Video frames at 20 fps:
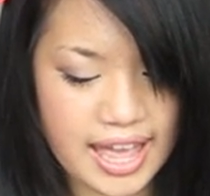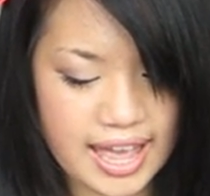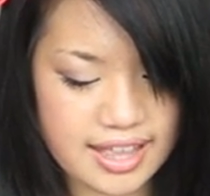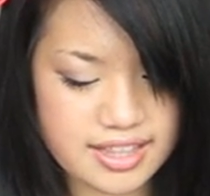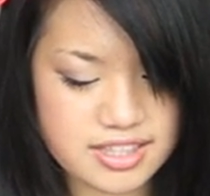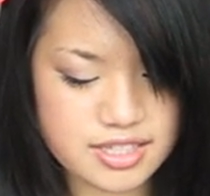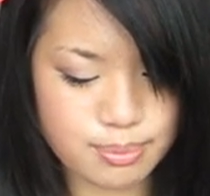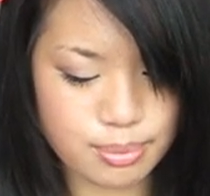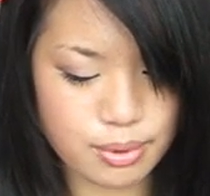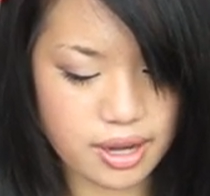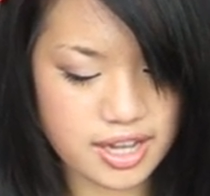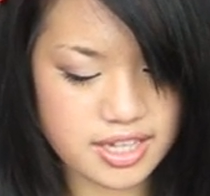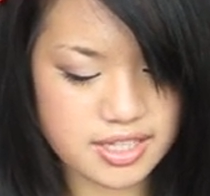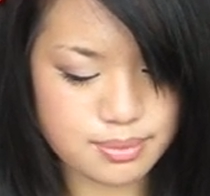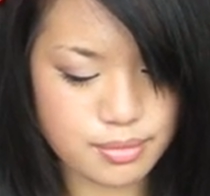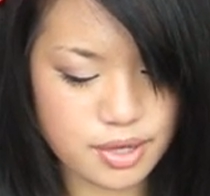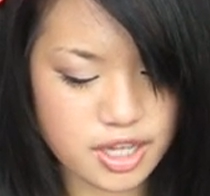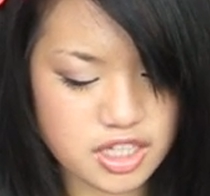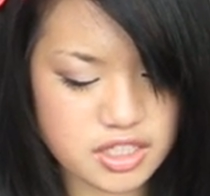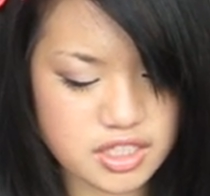and
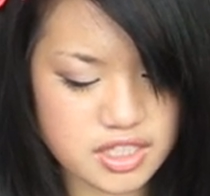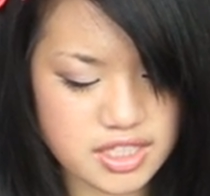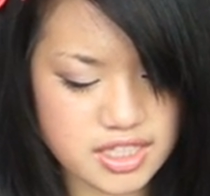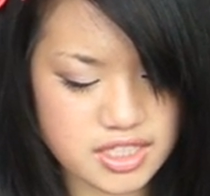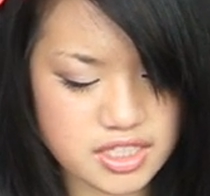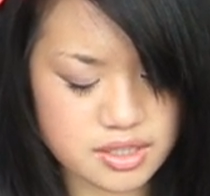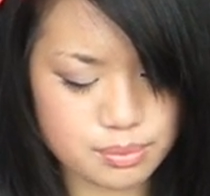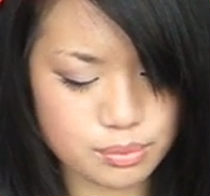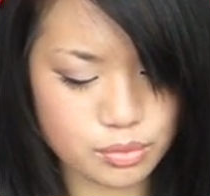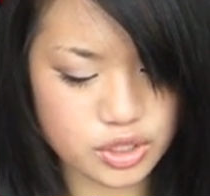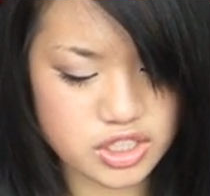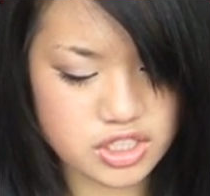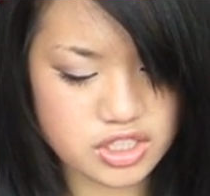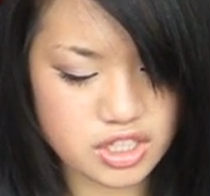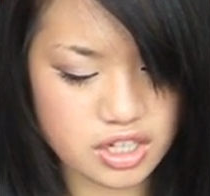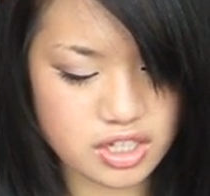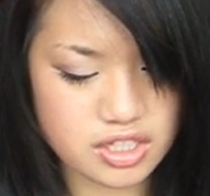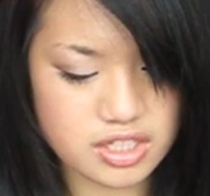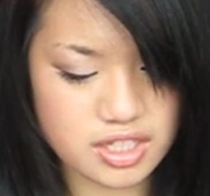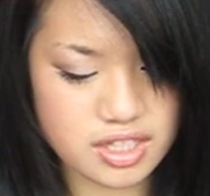supplies much needed
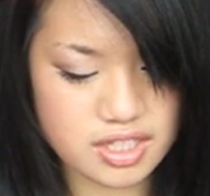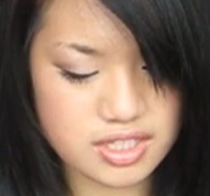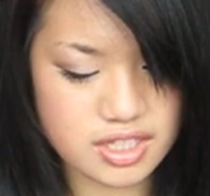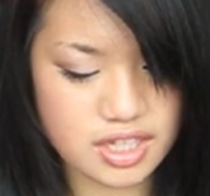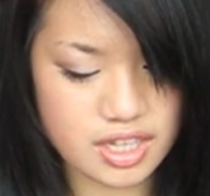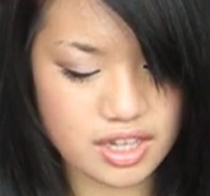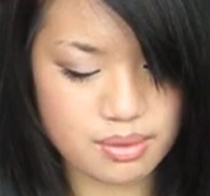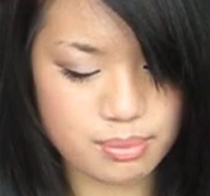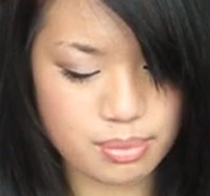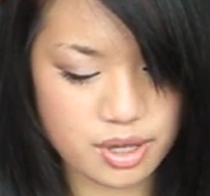moisture to the skin